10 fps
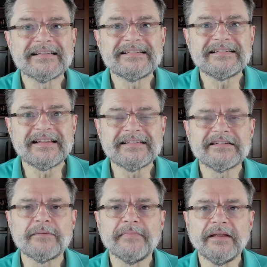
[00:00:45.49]

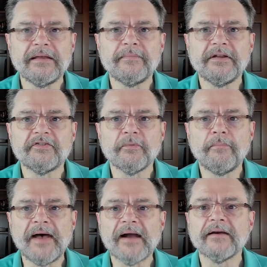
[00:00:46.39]
system image
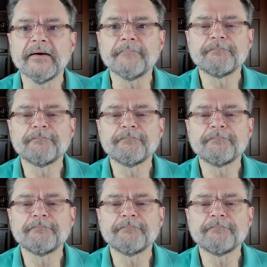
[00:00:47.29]
backup.